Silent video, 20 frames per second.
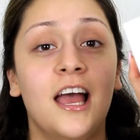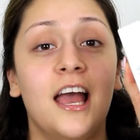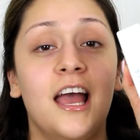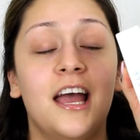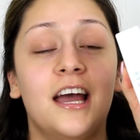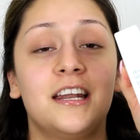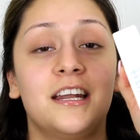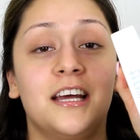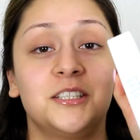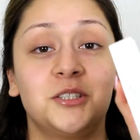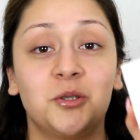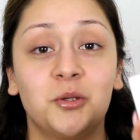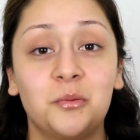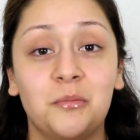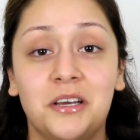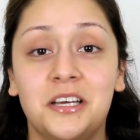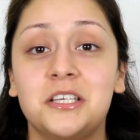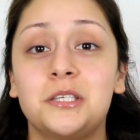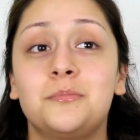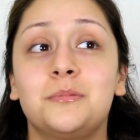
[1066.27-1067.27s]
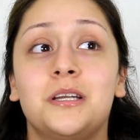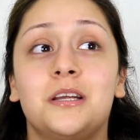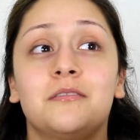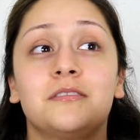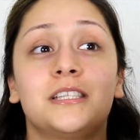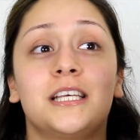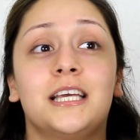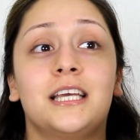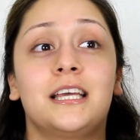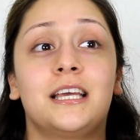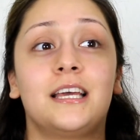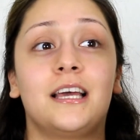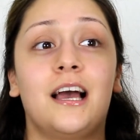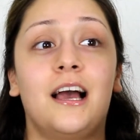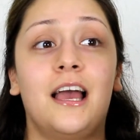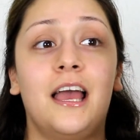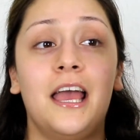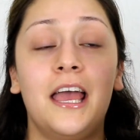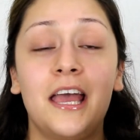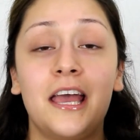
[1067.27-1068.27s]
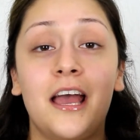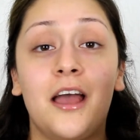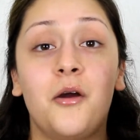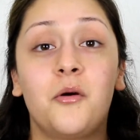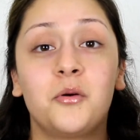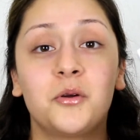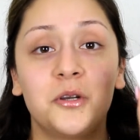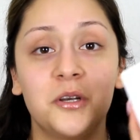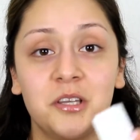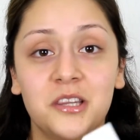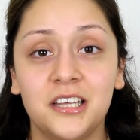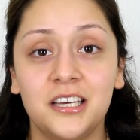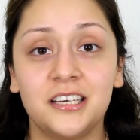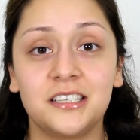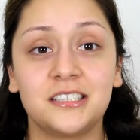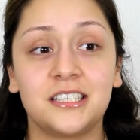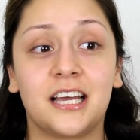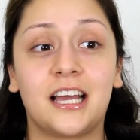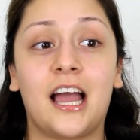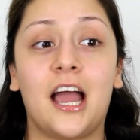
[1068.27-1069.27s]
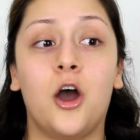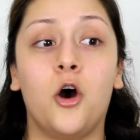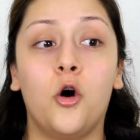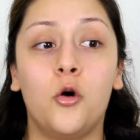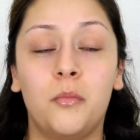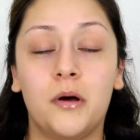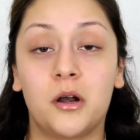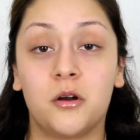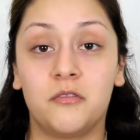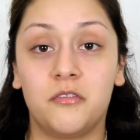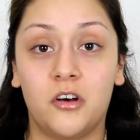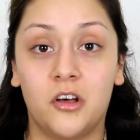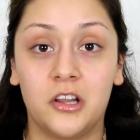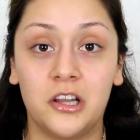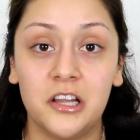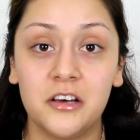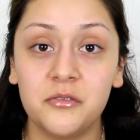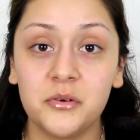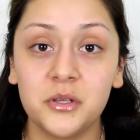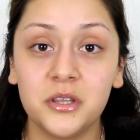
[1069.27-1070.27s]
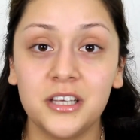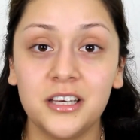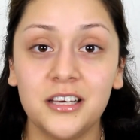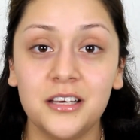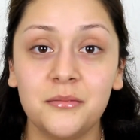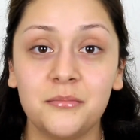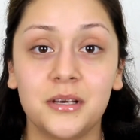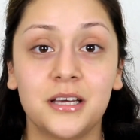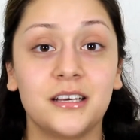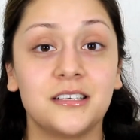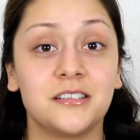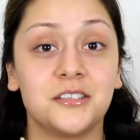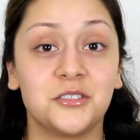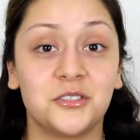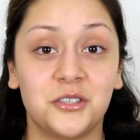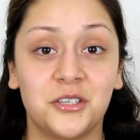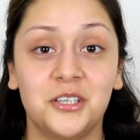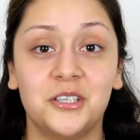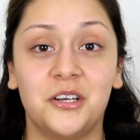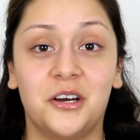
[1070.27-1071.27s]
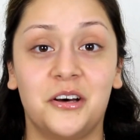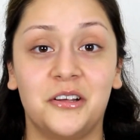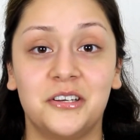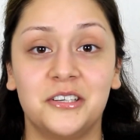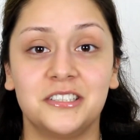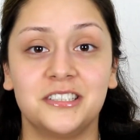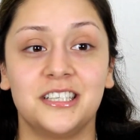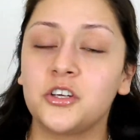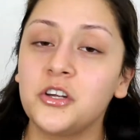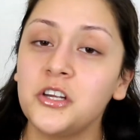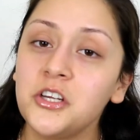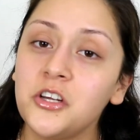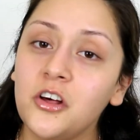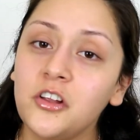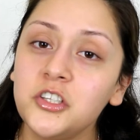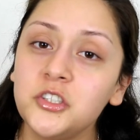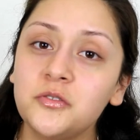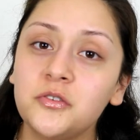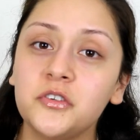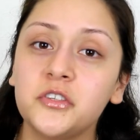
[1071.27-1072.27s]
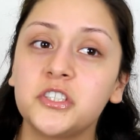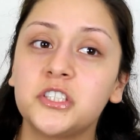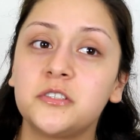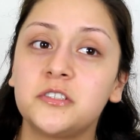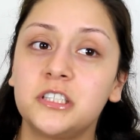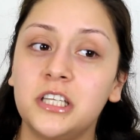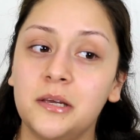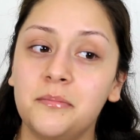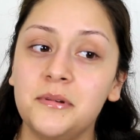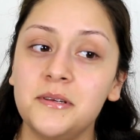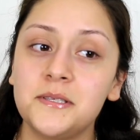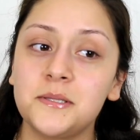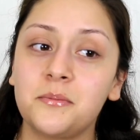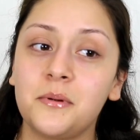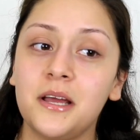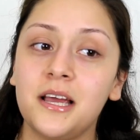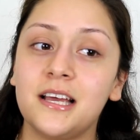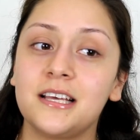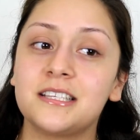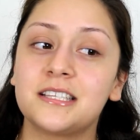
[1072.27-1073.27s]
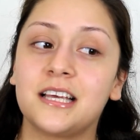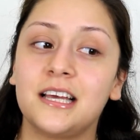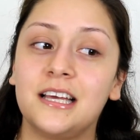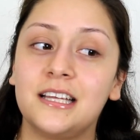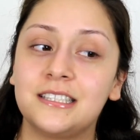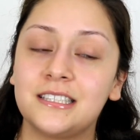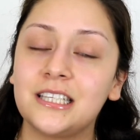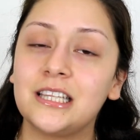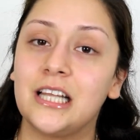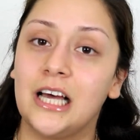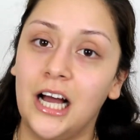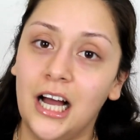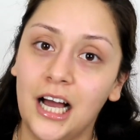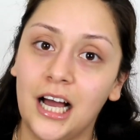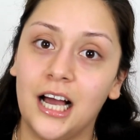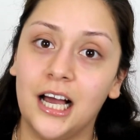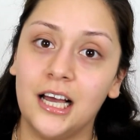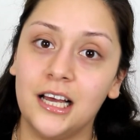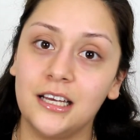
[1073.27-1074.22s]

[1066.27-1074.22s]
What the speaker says: And I told my husband, I was like, hey, I ordered this, like I hope I don't fall in love with it because it's $30. $30 for a sleeping spray it's a lot.